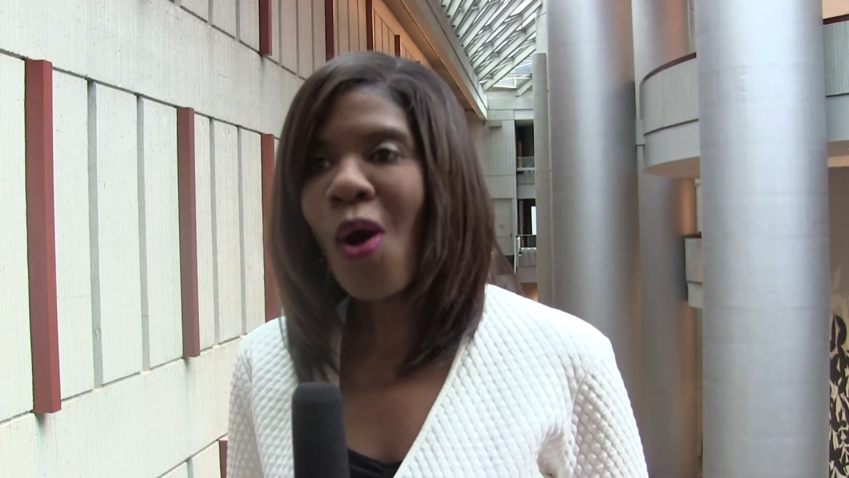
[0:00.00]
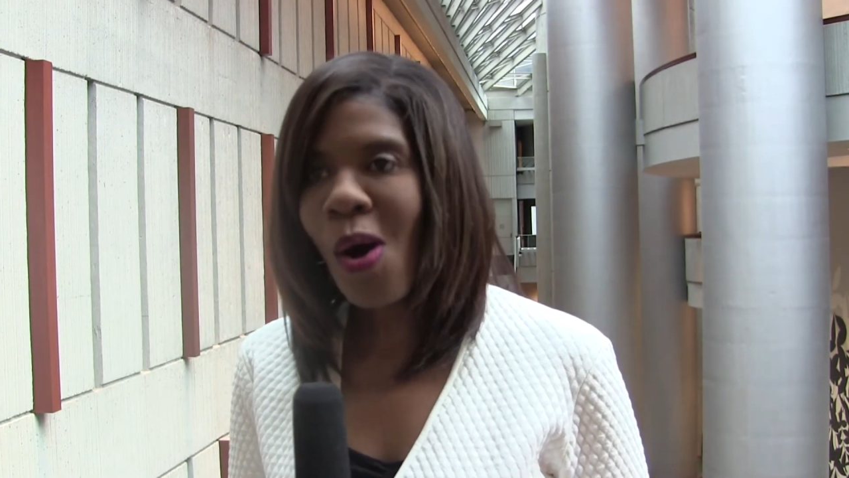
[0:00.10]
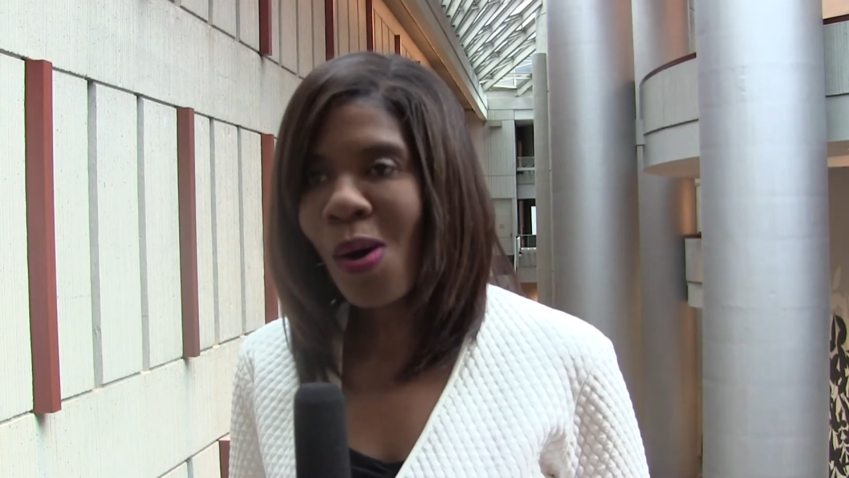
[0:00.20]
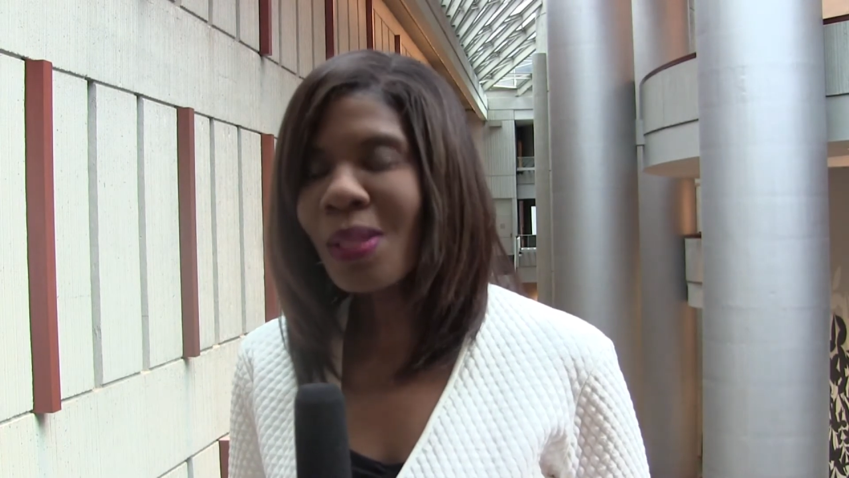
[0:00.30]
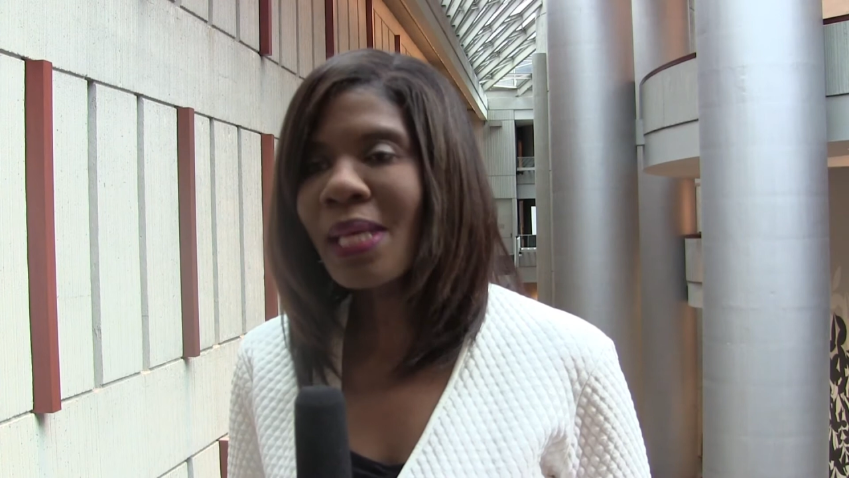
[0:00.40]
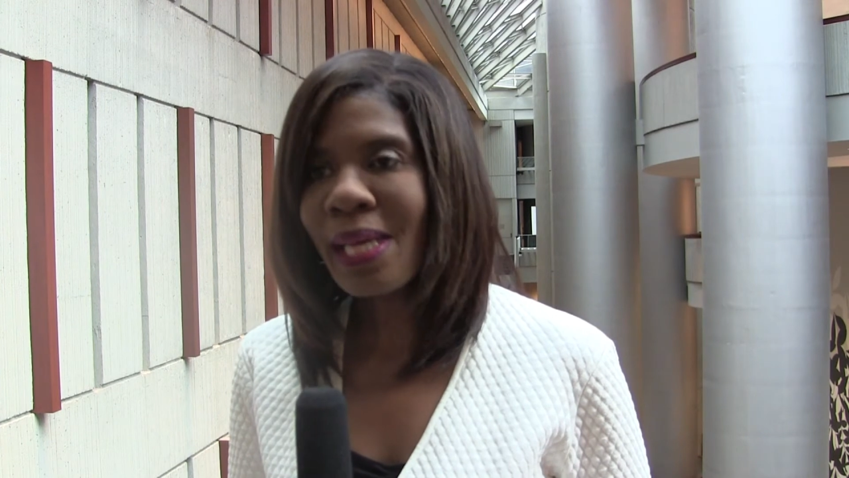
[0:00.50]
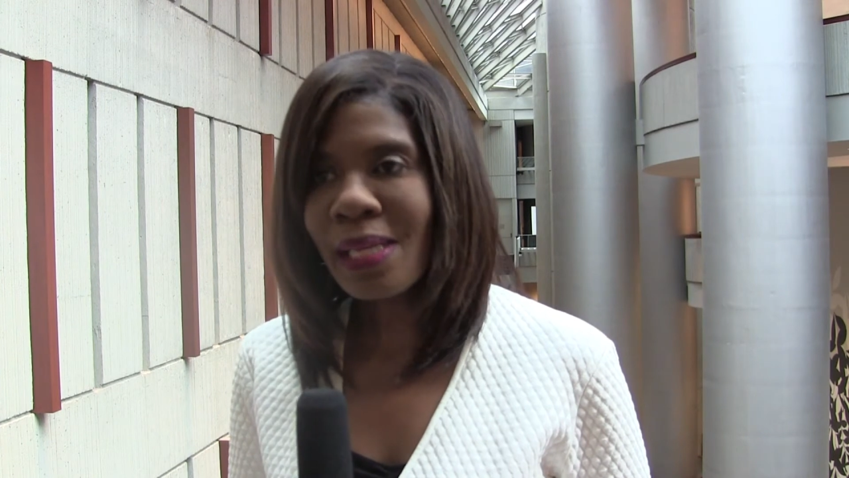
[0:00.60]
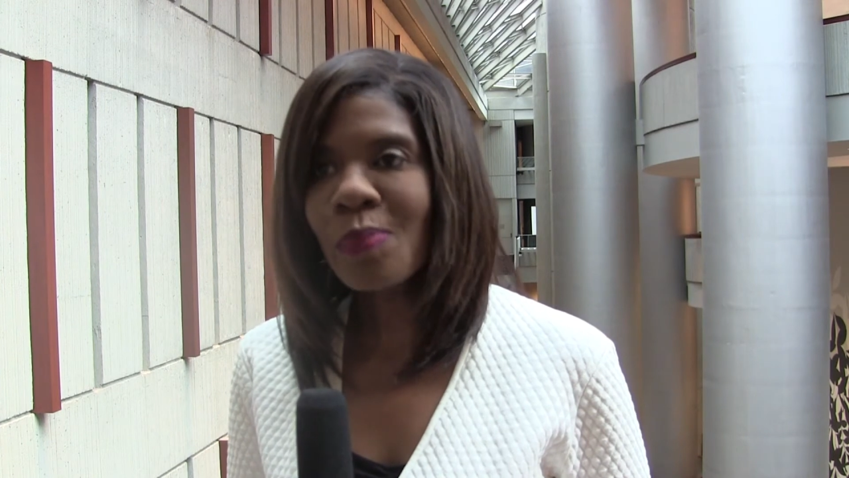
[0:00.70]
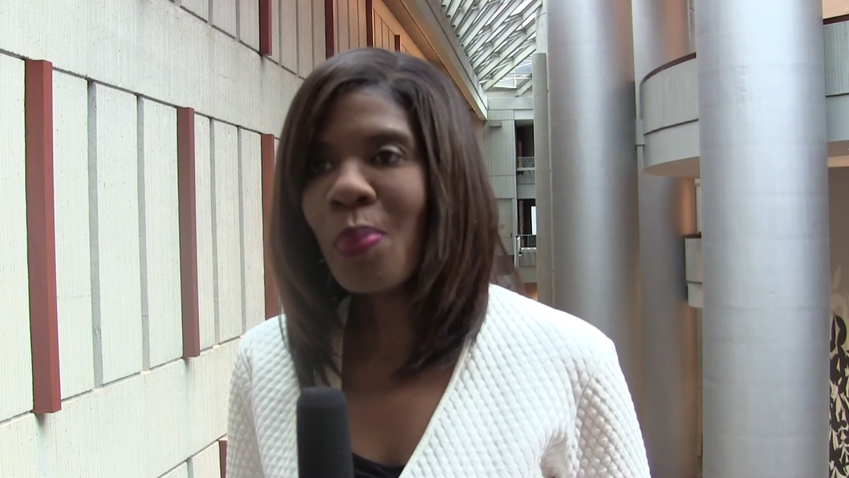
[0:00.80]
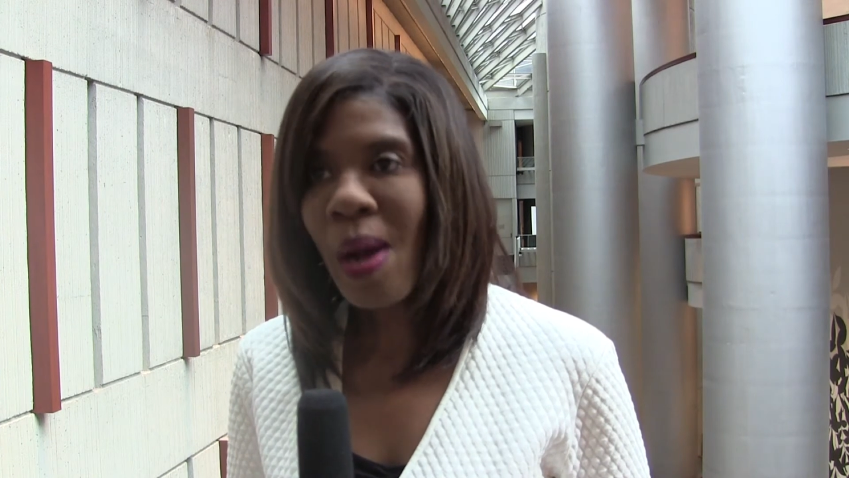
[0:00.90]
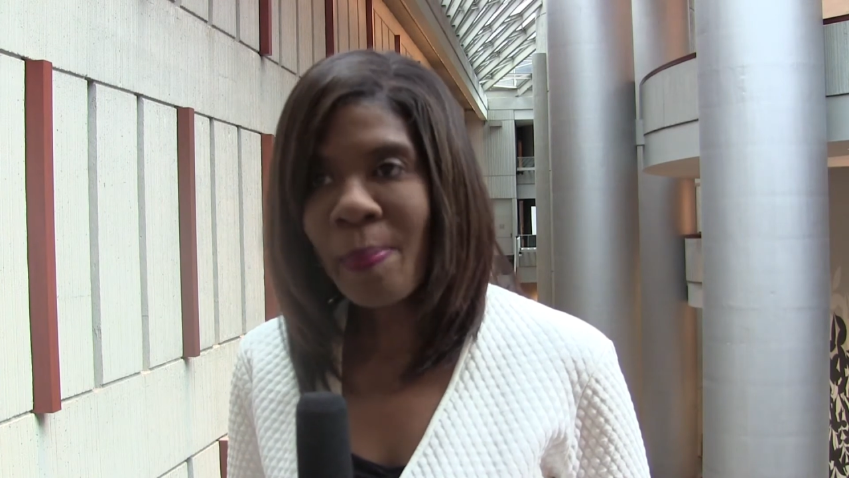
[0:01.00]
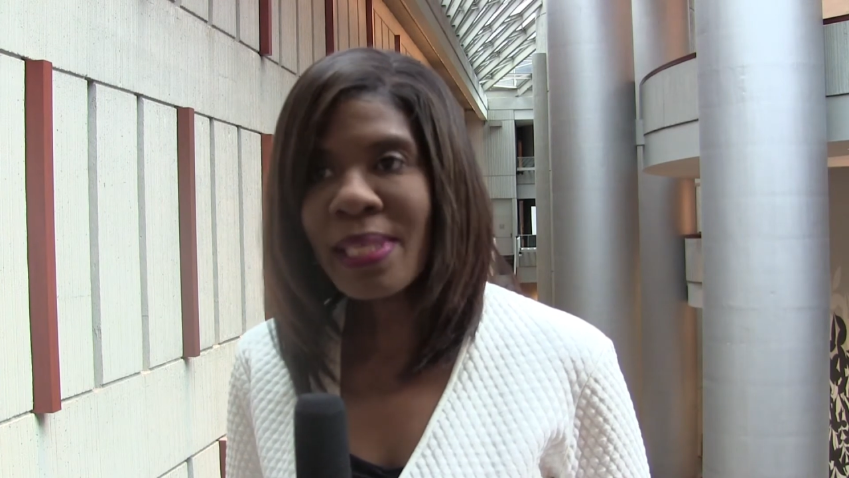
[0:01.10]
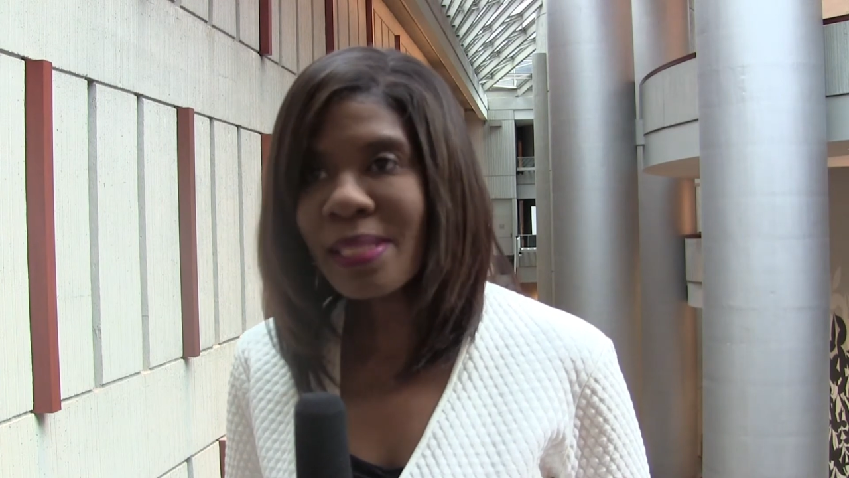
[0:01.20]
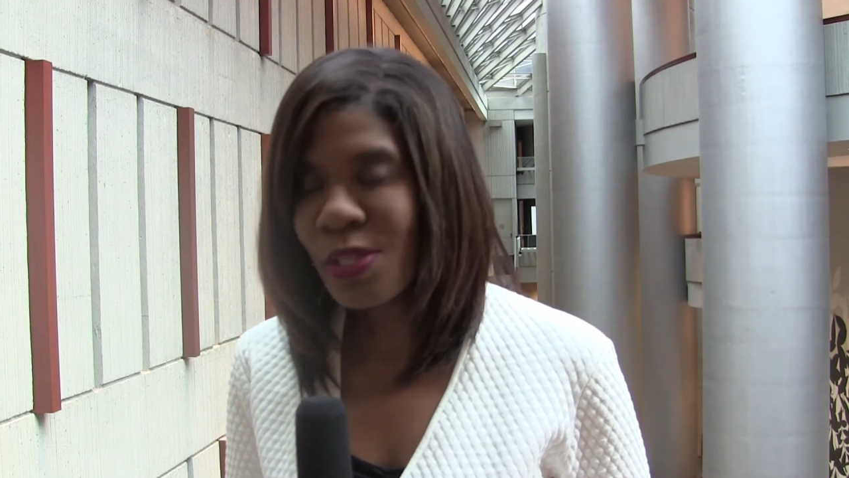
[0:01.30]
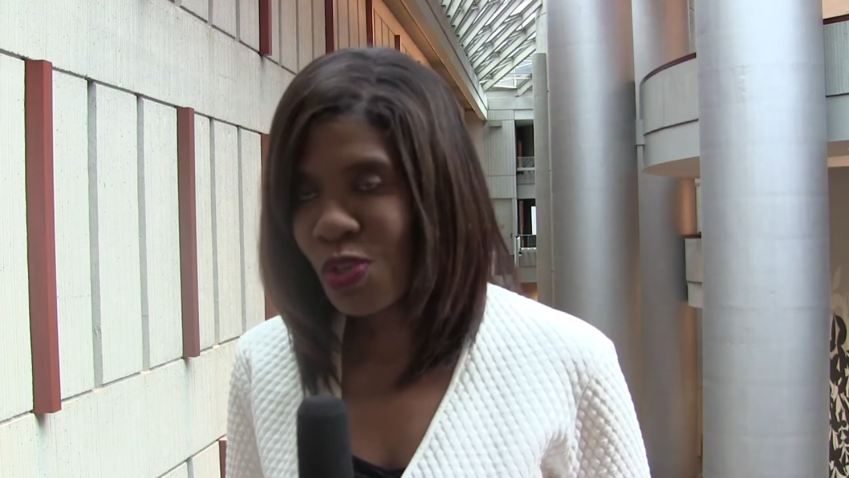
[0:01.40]
all-in
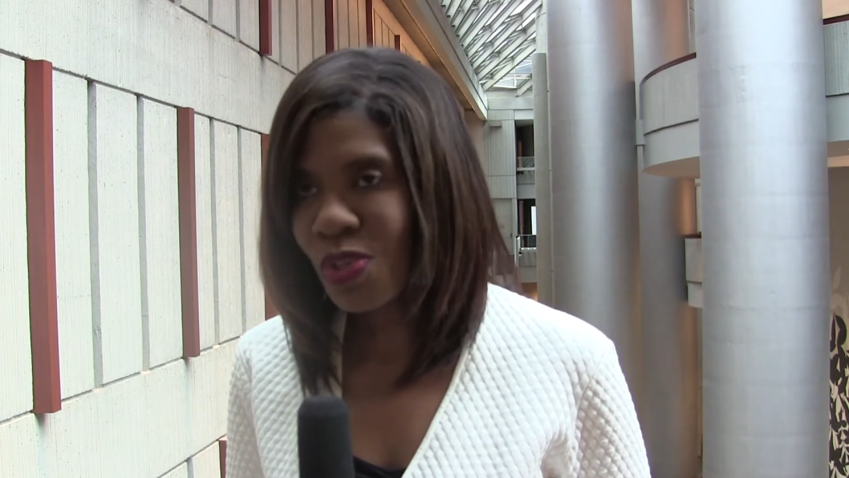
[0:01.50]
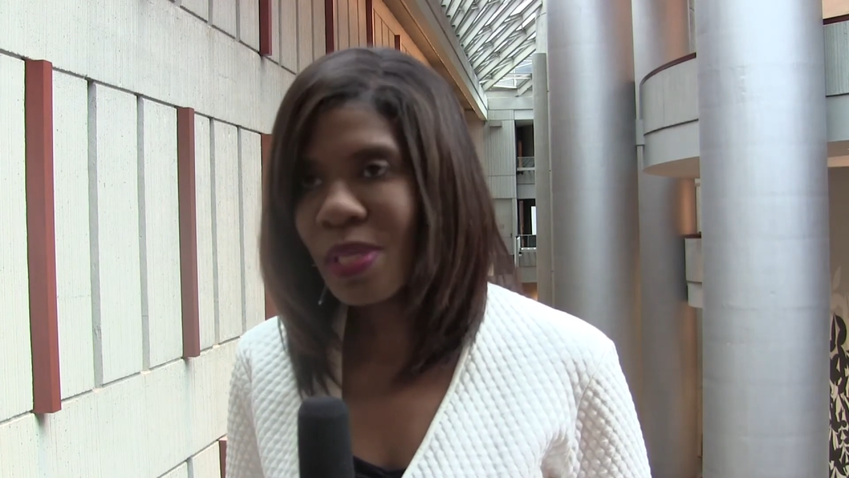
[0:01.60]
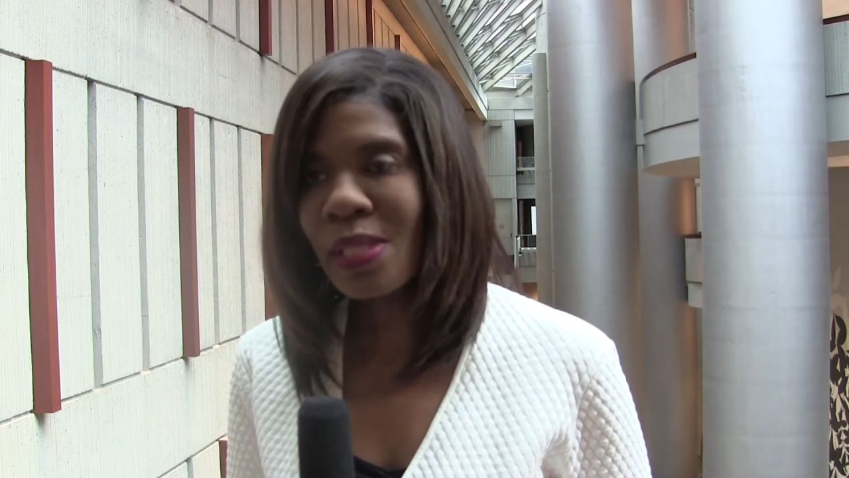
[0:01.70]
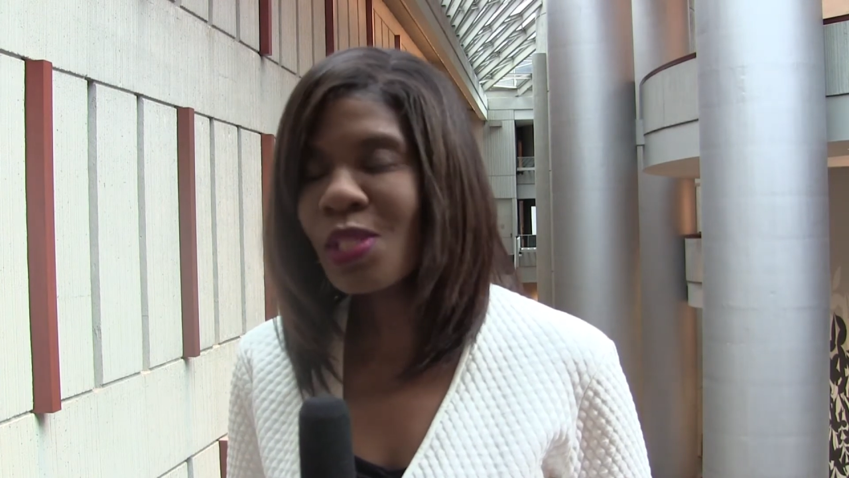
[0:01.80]
proposition,